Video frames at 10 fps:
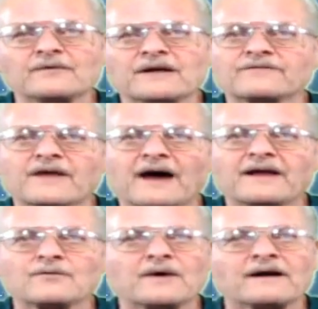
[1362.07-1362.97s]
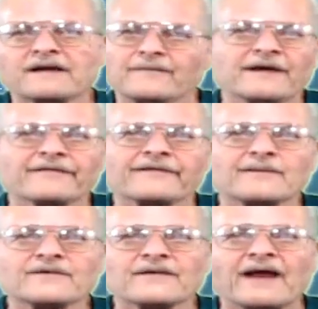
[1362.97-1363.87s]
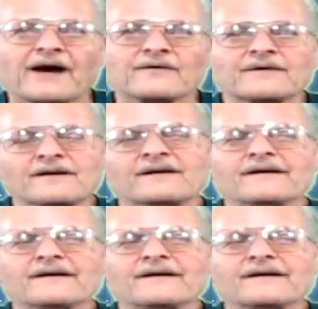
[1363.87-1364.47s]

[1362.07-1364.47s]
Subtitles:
If not, well, give me a thumbs down.